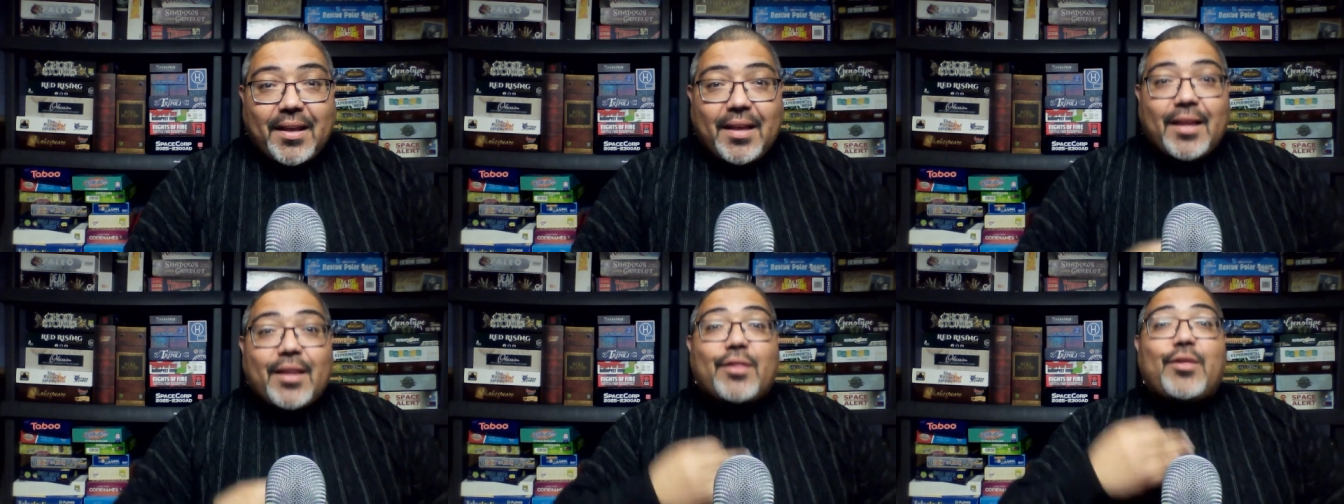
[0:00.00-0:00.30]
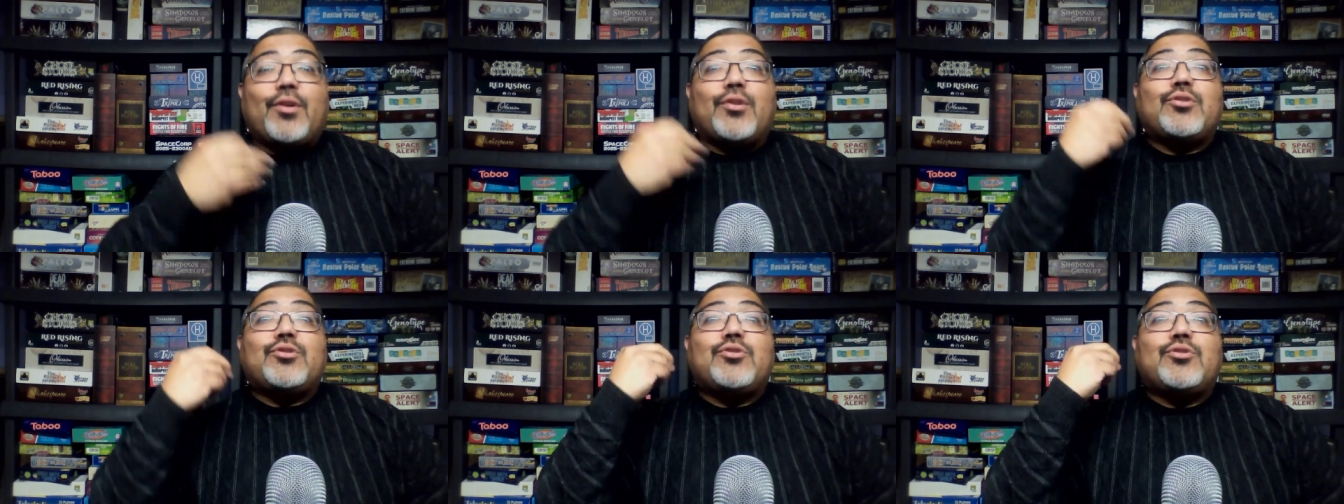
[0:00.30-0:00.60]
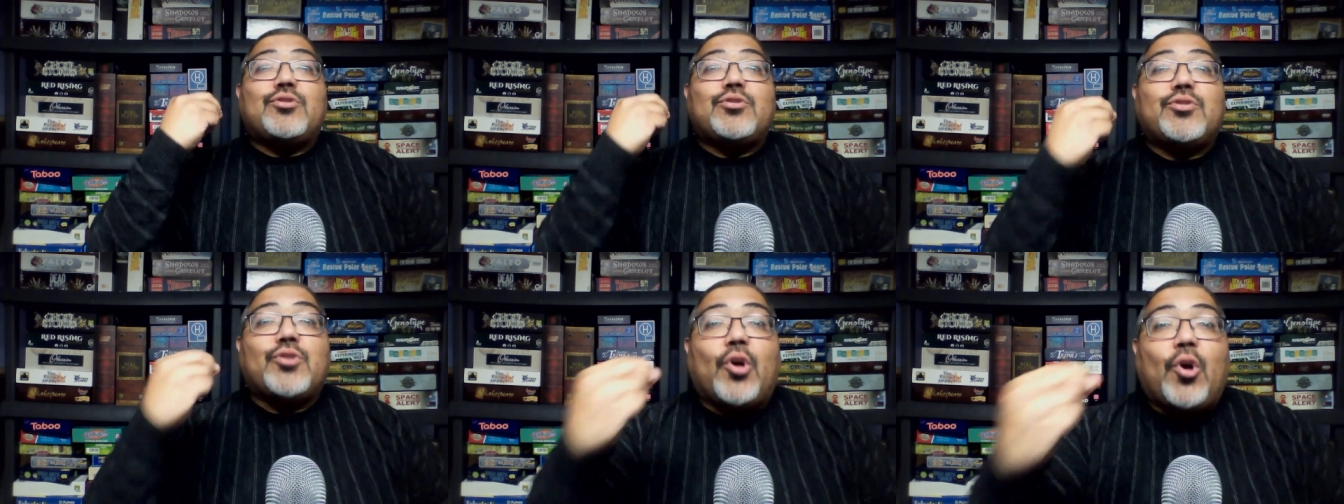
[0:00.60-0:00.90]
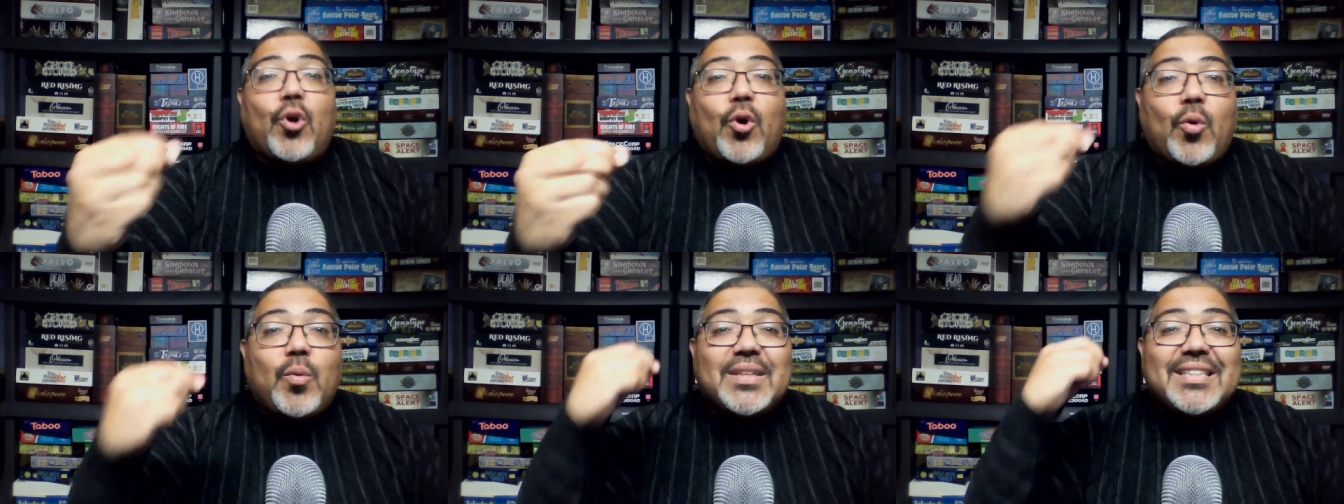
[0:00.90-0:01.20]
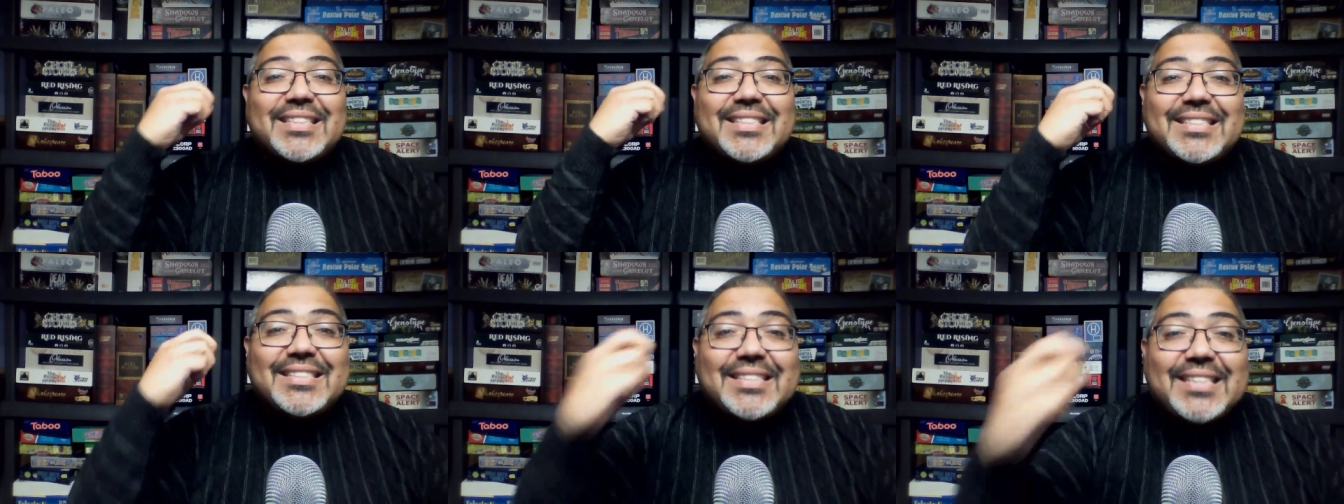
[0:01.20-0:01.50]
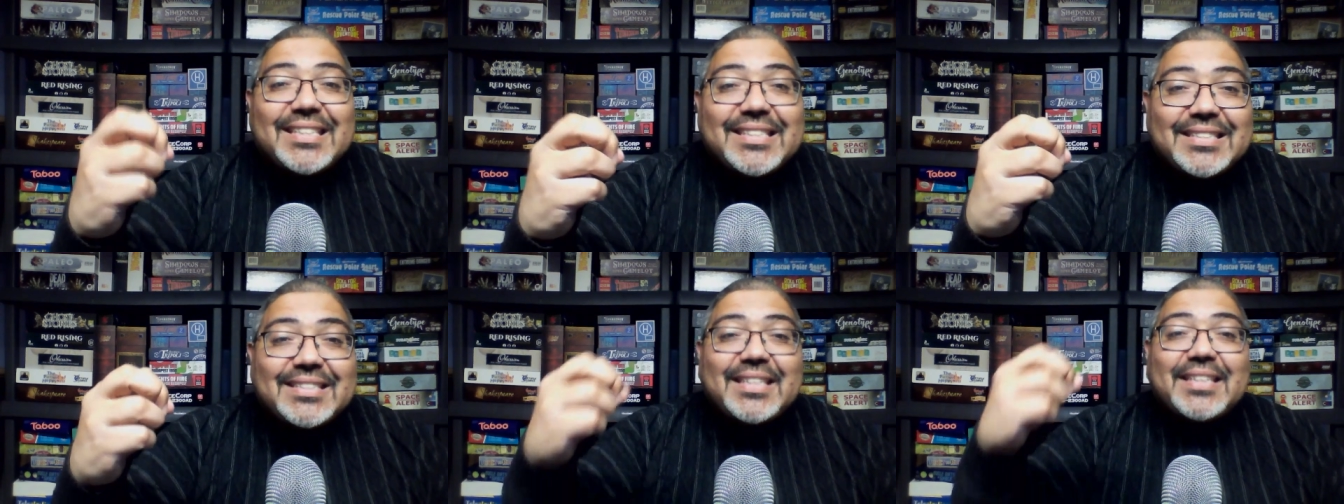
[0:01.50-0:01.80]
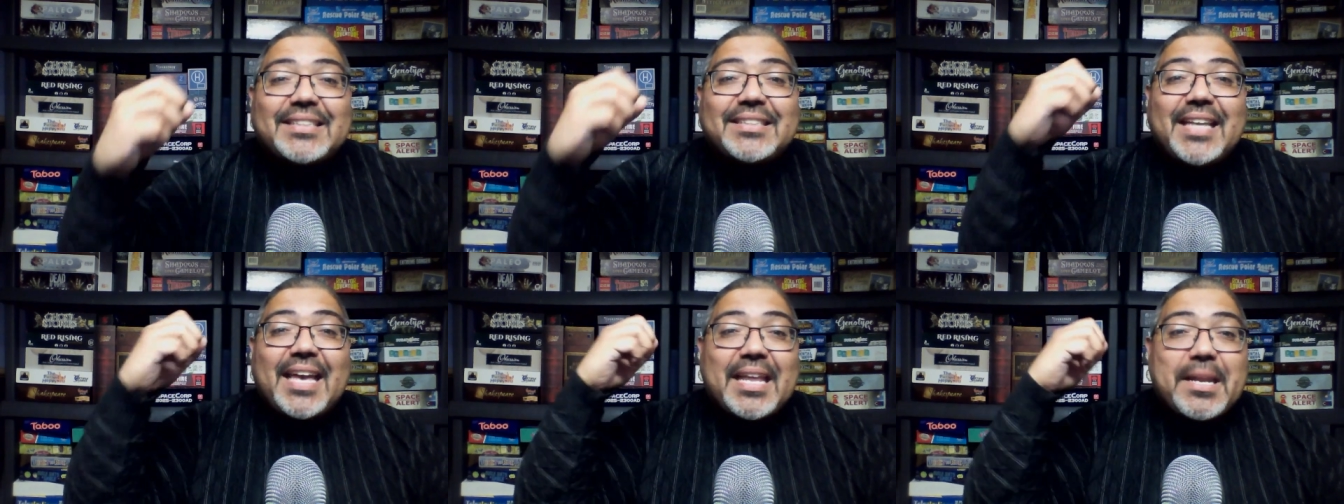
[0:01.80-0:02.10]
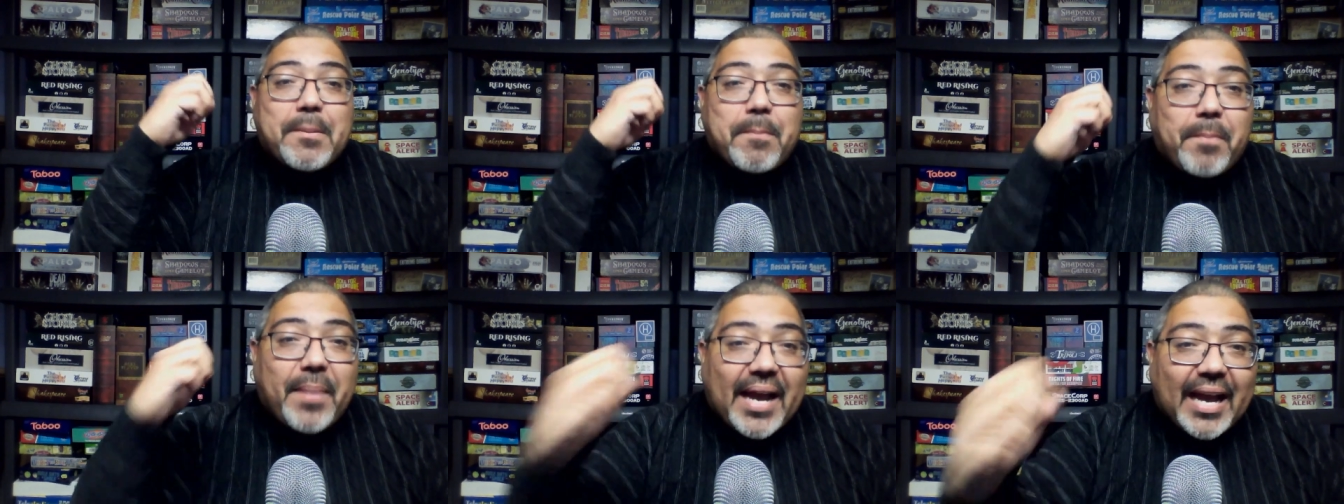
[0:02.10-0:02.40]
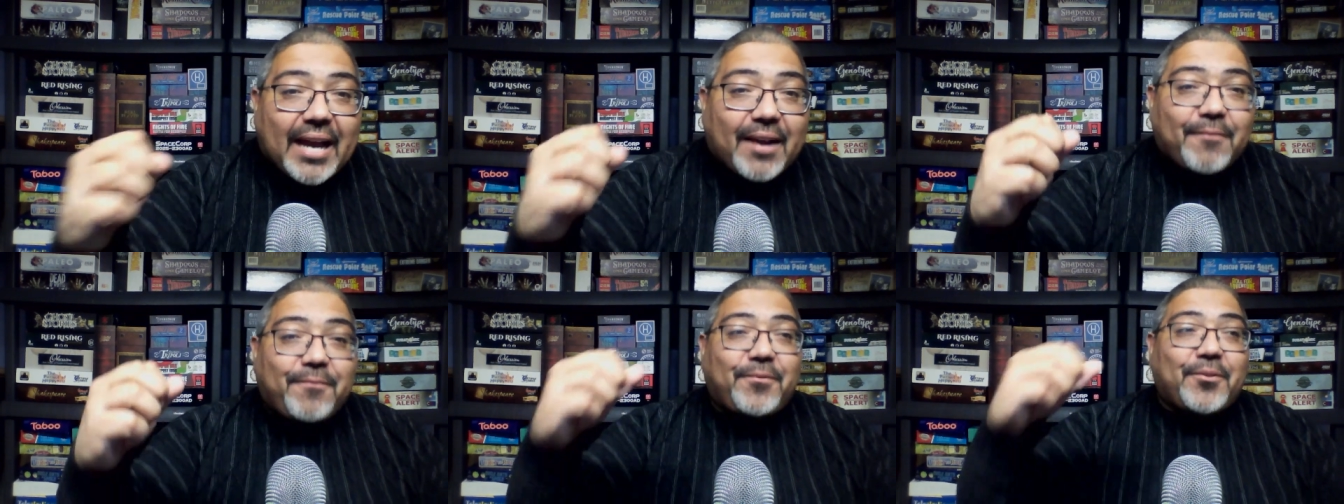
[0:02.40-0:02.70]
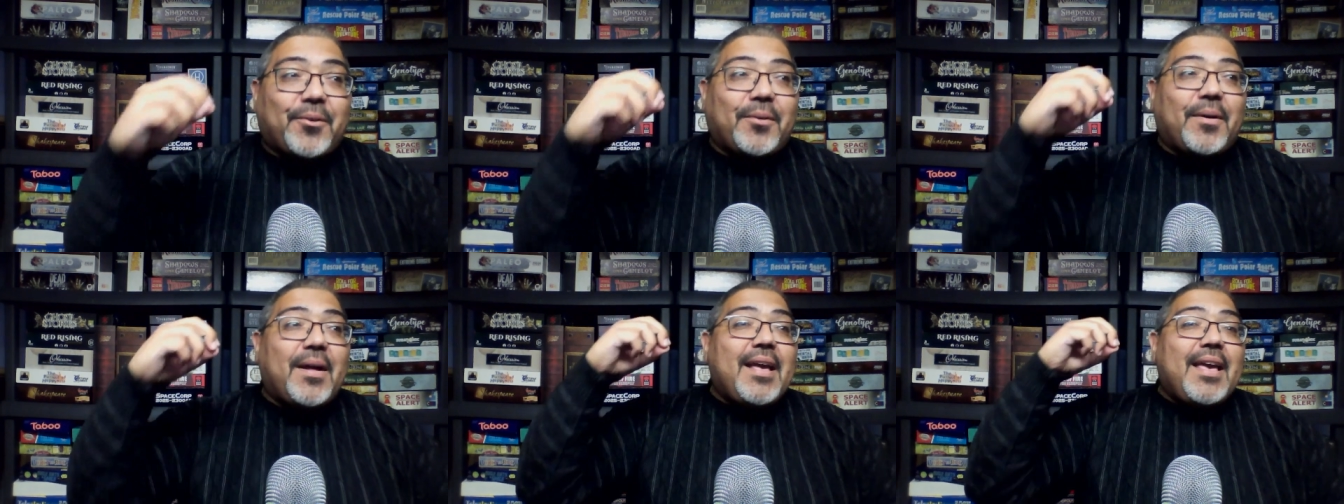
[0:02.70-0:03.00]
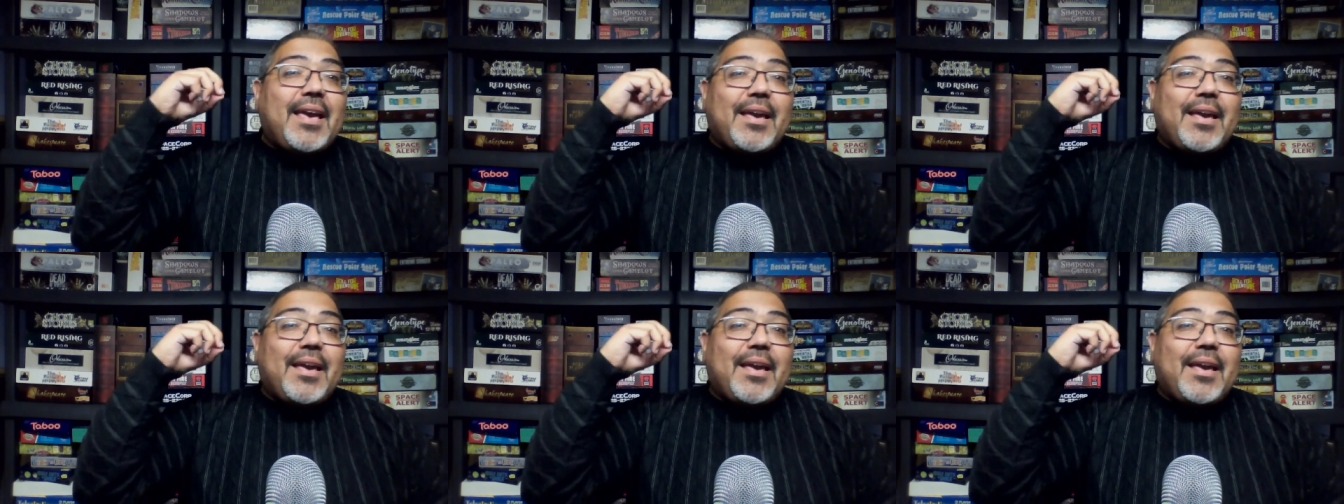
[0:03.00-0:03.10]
they're so insistent and impactful